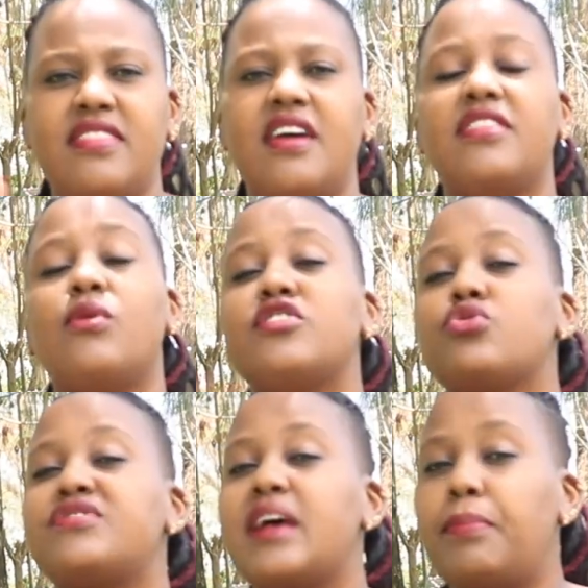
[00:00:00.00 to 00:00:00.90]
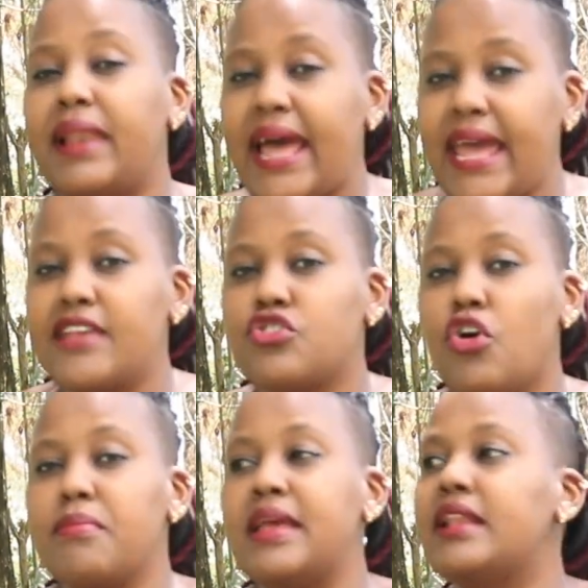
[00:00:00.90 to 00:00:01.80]
They're the ones to supply
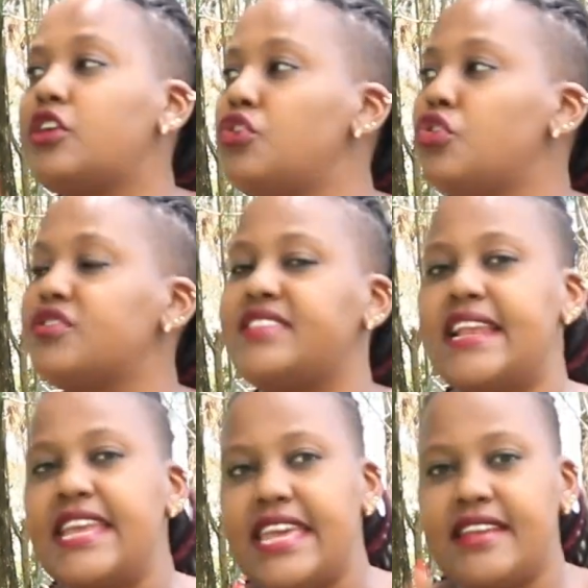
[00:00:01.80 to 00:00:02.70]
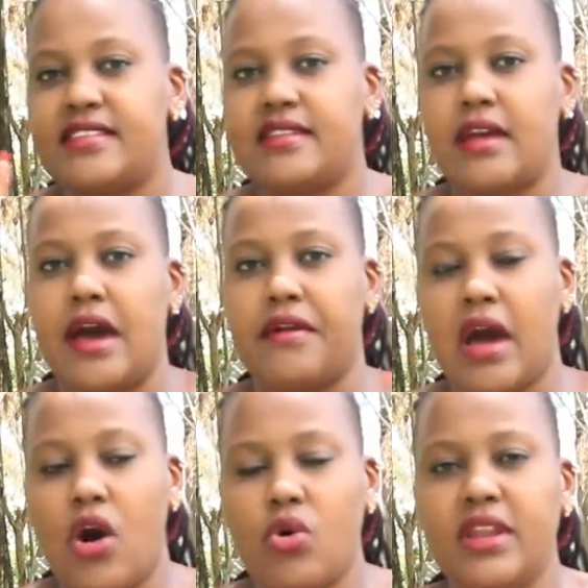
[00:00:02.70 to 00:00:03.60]
soy milk, selling it
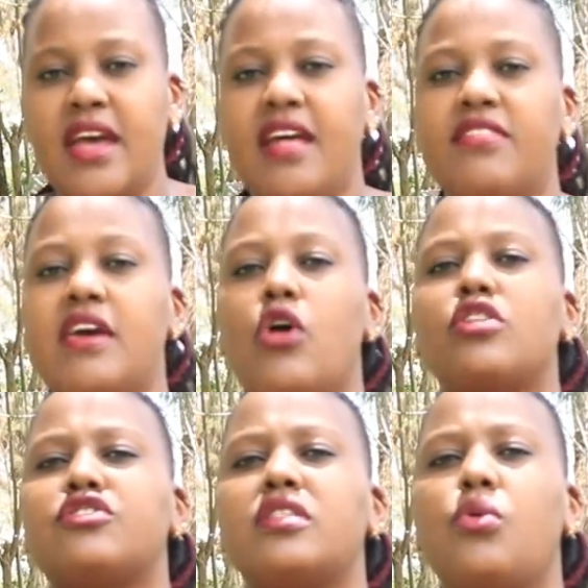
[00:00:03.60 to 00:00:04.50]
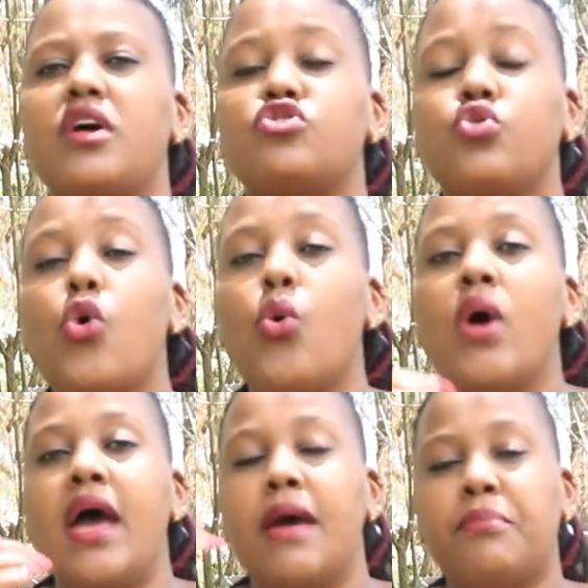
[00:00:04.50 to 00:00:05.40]
around. They're also the ones who
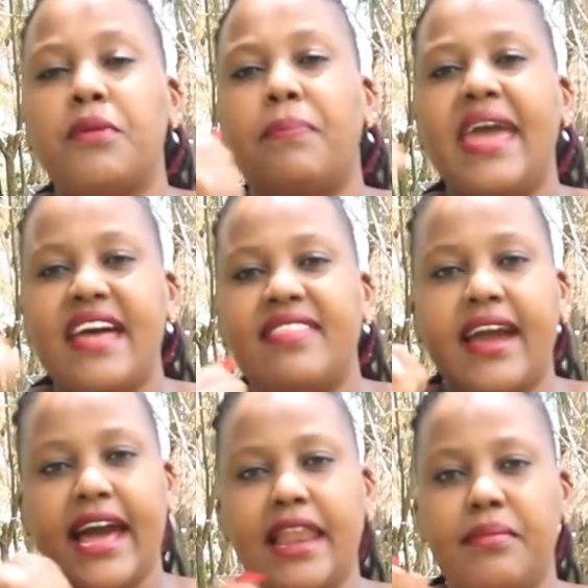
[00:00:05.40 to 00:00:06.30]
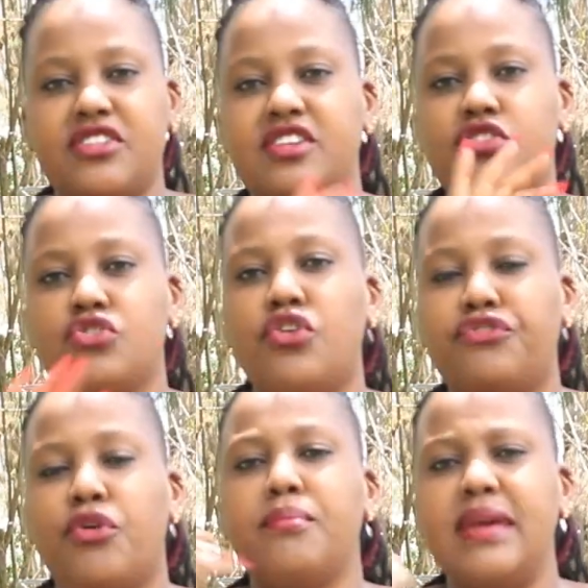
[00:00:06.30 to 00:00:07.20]
prepare their calabashes,
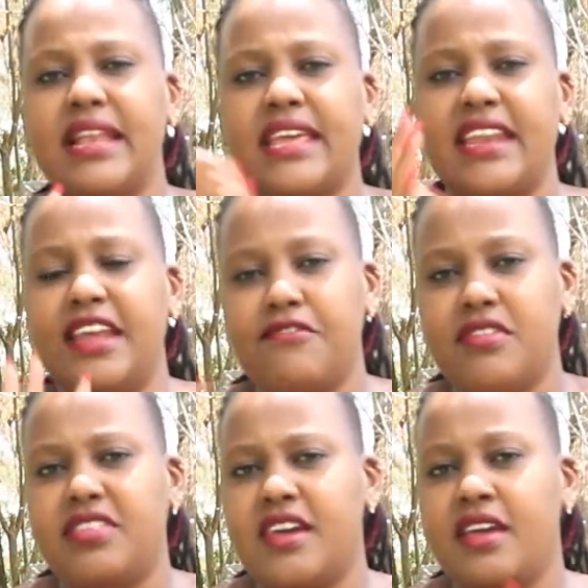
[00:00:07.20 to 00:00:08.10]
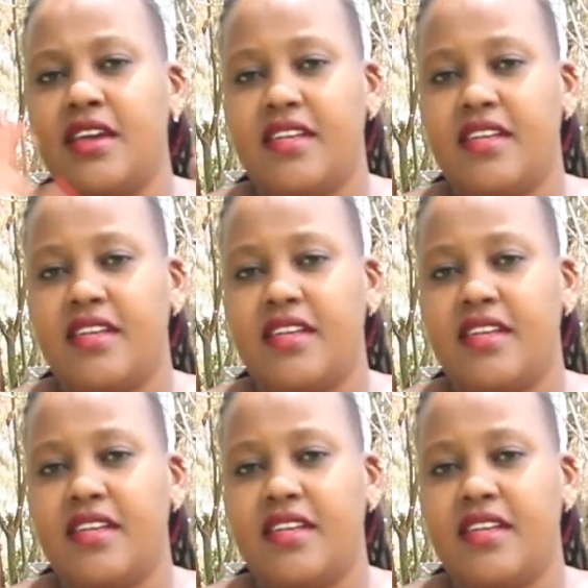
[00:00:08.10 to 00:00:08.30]
for milk and everything.